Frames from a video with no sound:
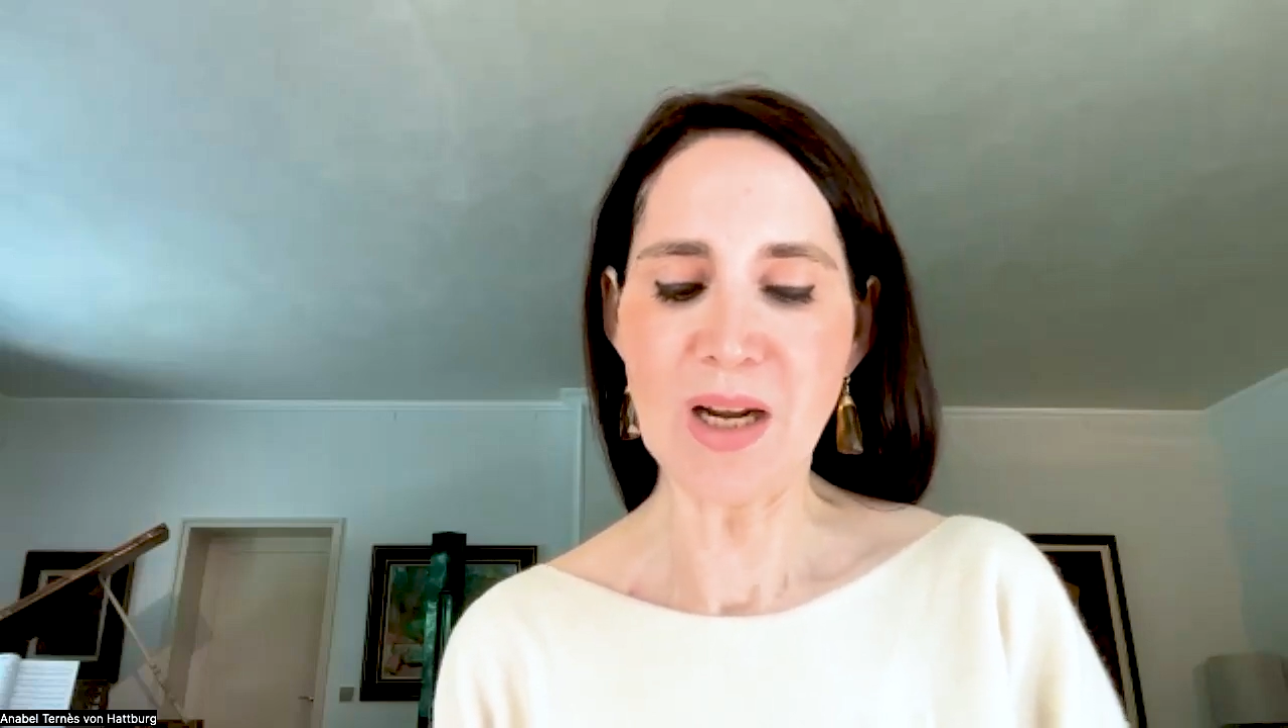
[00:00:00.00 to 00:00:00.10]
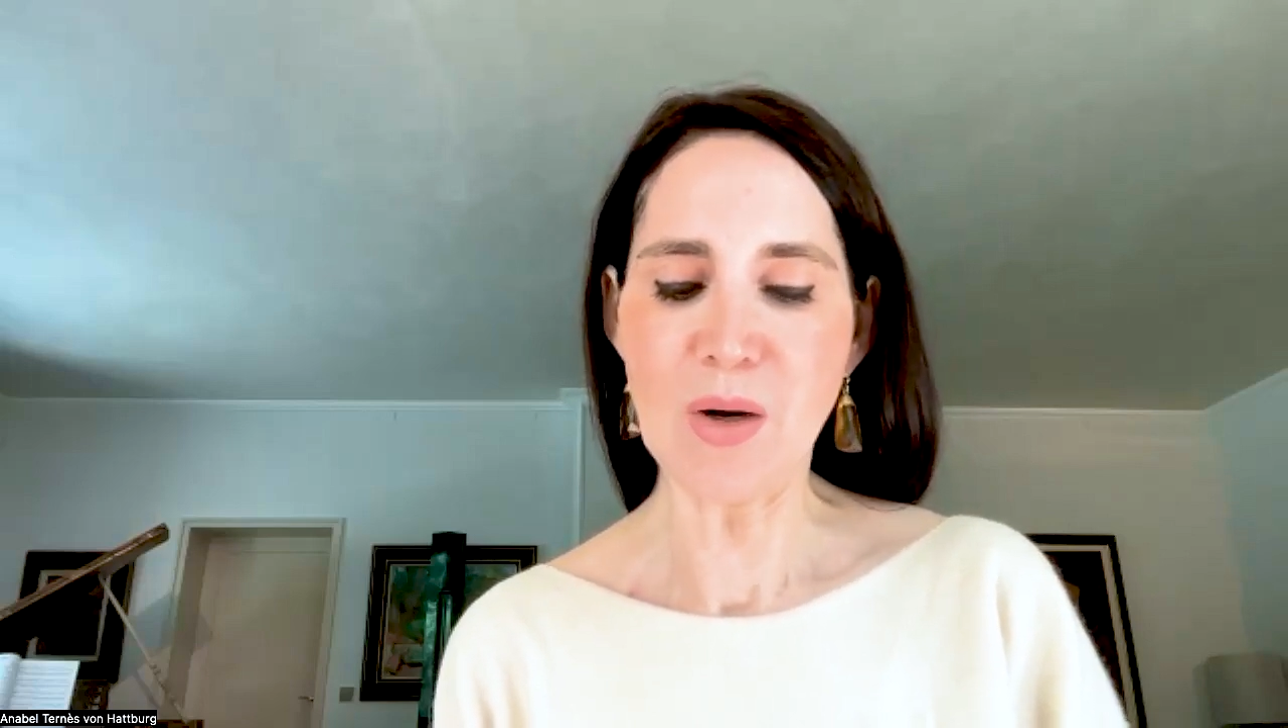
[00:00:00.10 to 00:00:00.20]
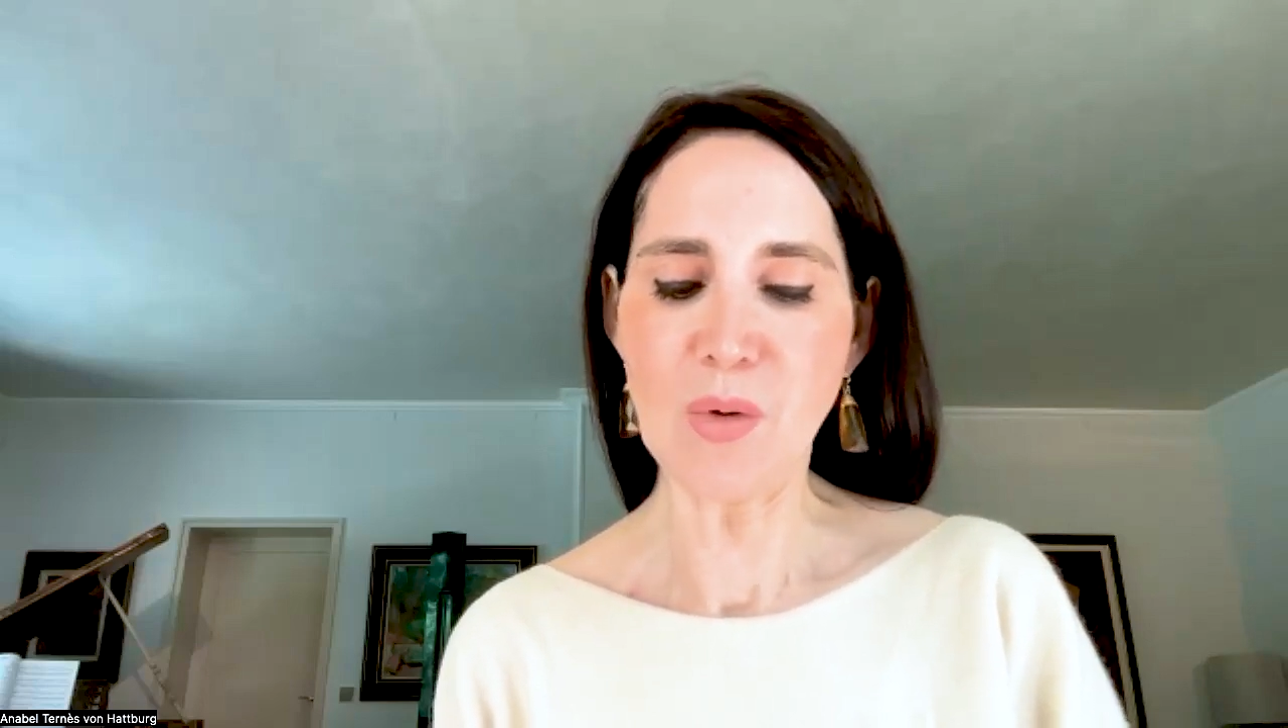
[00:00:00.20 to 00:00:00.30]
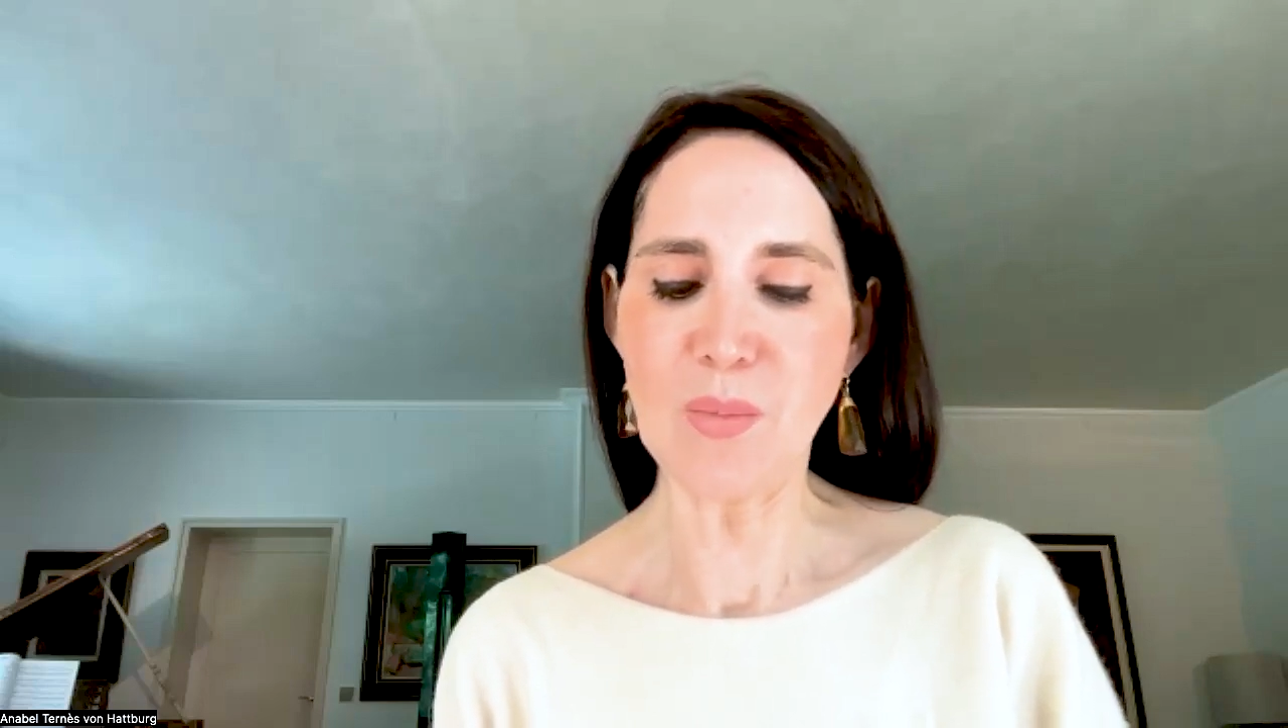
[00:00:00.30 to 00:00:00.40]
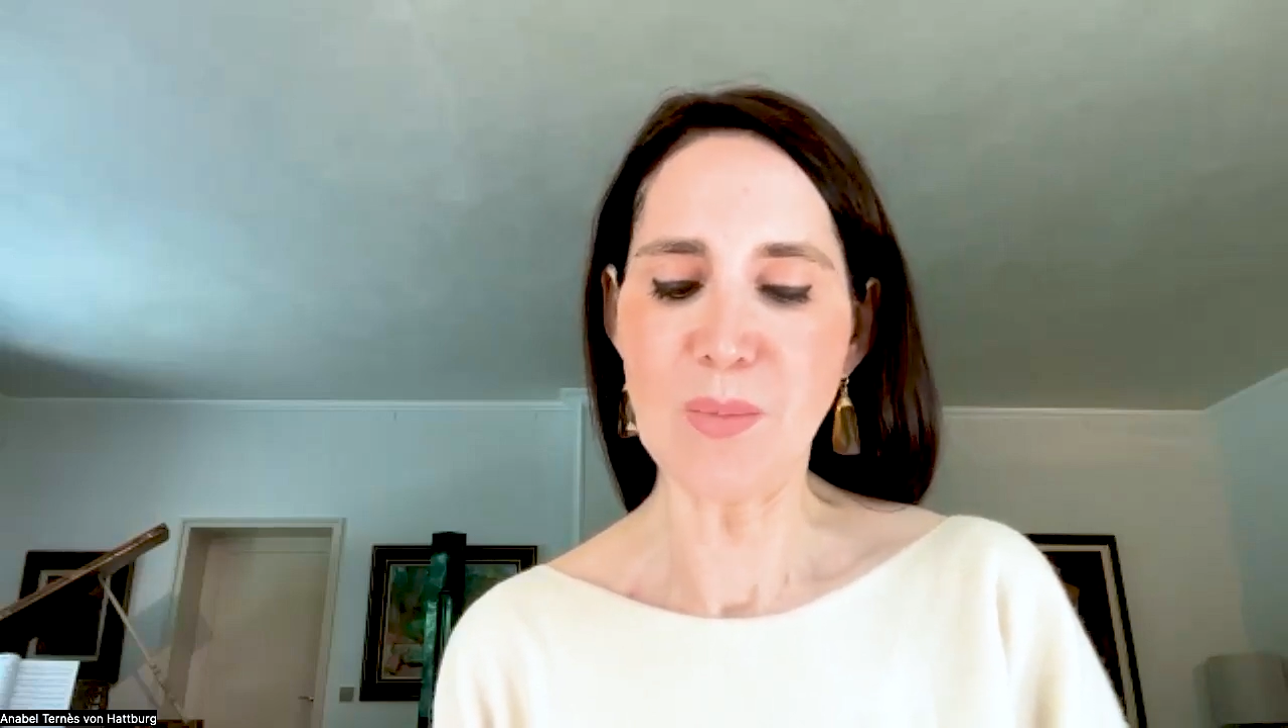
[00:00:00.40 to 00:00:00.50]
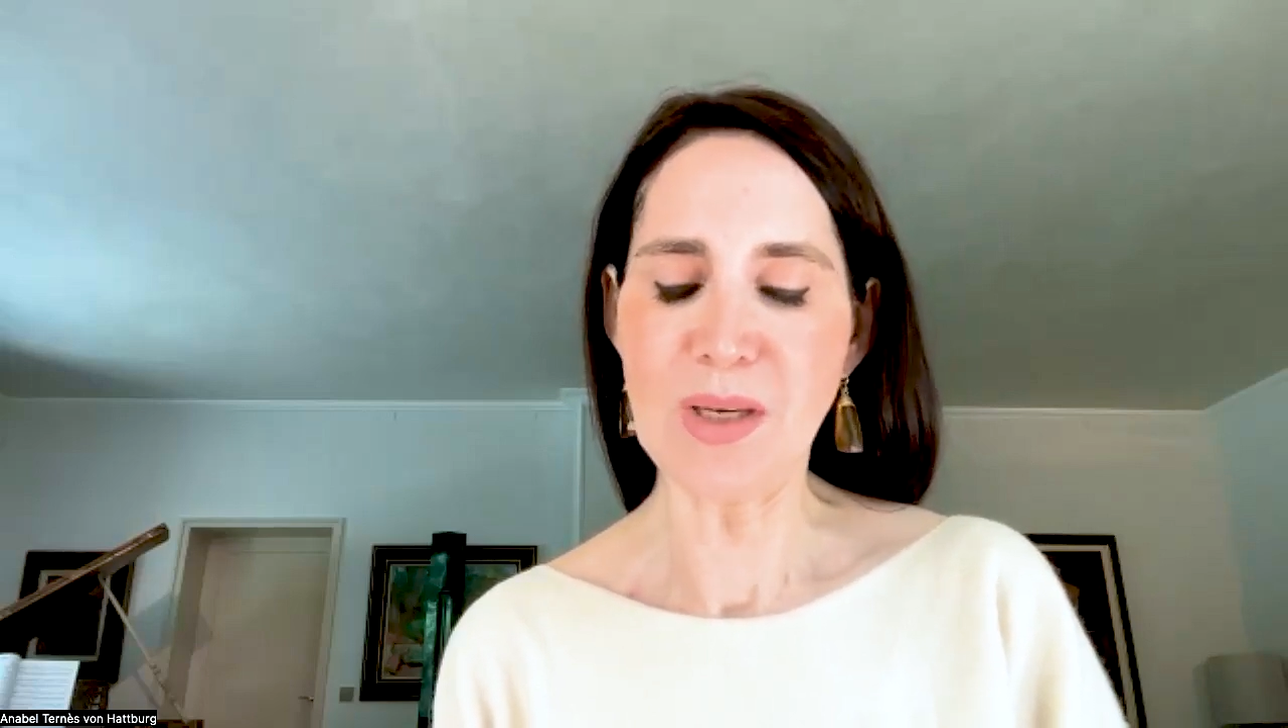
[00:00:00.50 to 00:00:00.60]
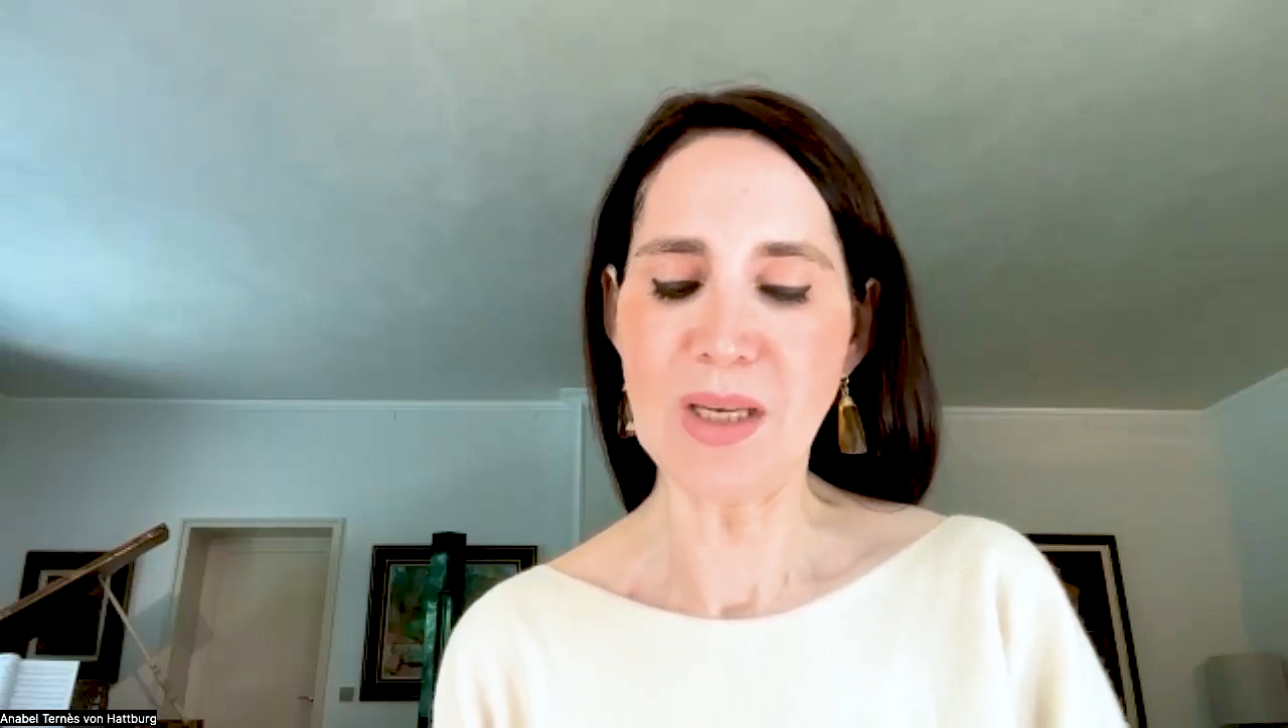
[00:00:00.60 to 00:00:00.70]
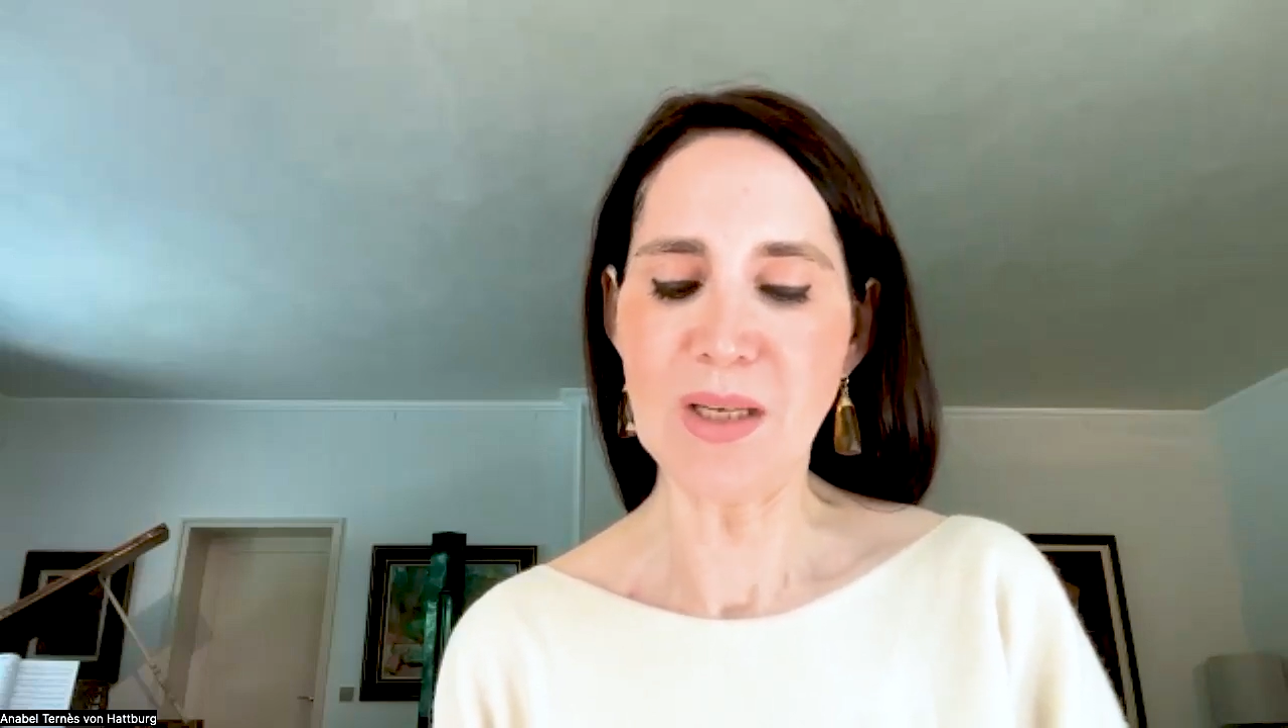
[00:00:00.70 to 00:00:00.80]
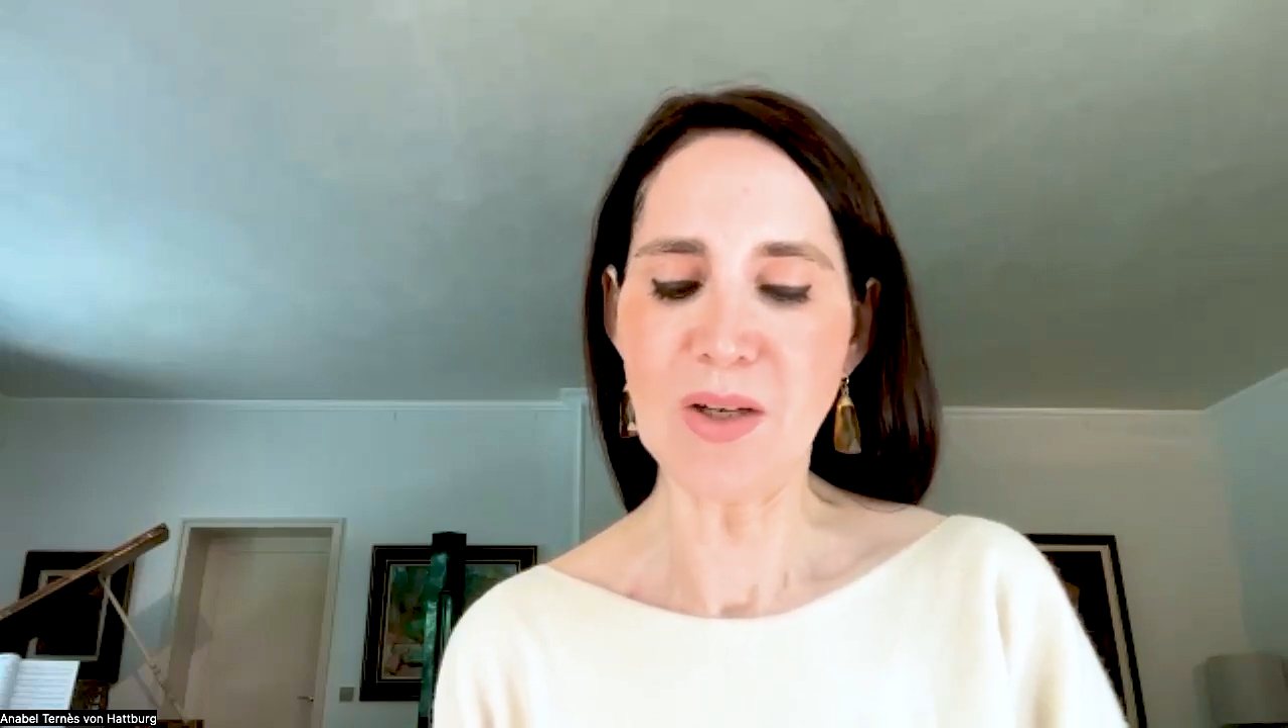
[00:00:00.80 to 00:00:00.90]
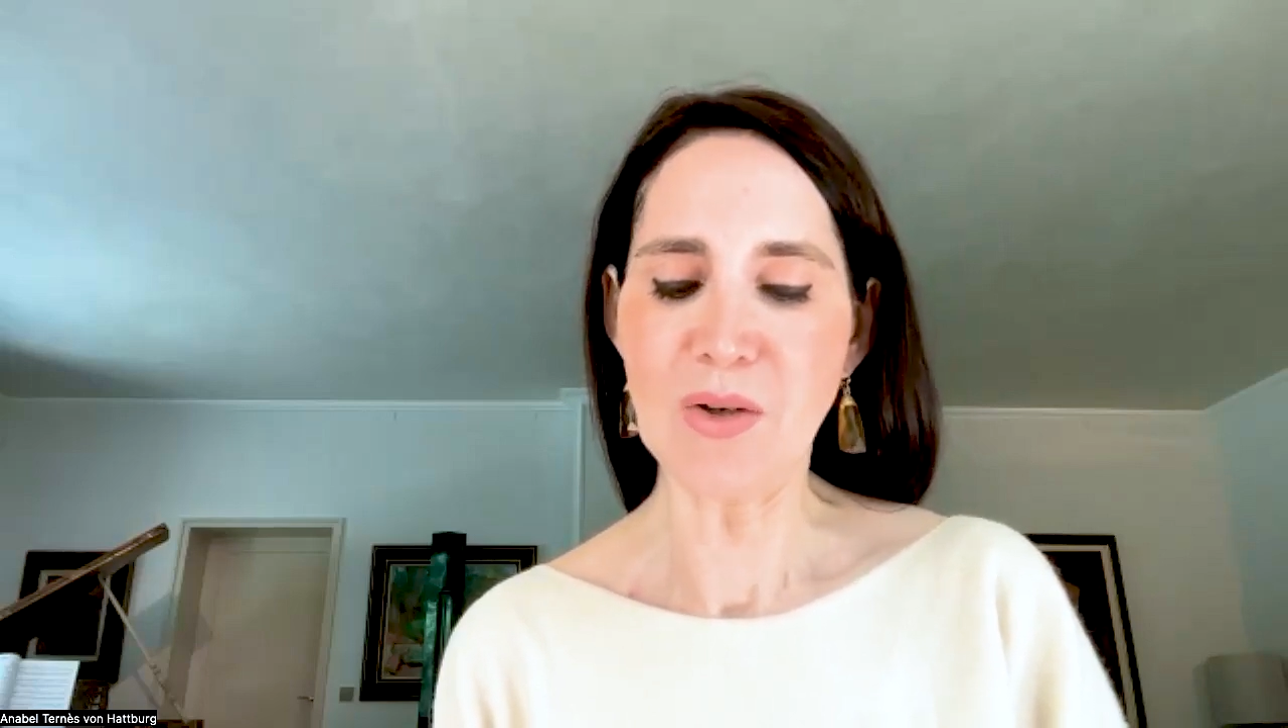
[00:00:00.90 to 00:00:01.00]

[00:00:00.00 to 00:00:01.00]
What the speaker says: I would be,